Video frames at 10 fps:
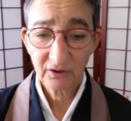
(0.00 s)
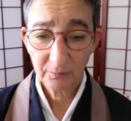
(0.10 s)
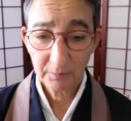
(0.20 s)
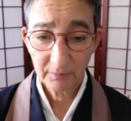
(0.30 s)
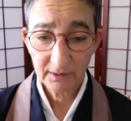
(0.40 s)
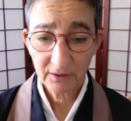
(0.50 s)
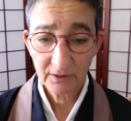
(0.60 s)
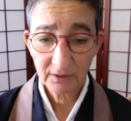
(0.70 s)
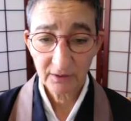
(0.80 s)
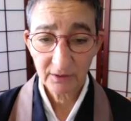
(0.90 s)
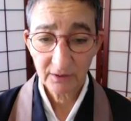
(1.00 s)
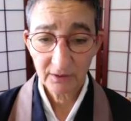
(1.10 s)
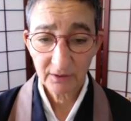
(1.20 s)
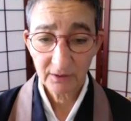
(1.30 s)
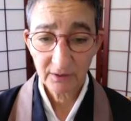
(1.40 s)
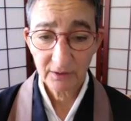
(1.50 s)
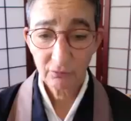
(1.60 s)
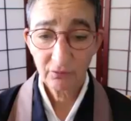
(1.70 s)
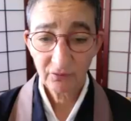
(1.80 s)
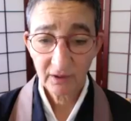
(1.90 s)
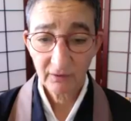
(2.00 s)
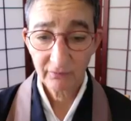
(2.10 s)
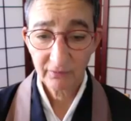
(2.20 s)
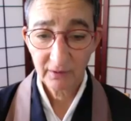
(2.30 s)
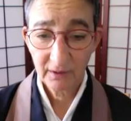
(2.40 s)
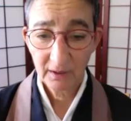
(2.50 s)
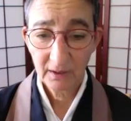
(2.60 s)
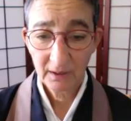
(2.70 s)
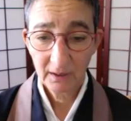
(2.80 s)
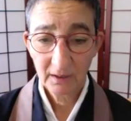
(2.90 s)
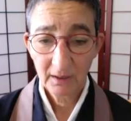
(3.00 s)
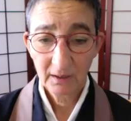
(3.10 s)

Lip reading: and fresh experience of true self.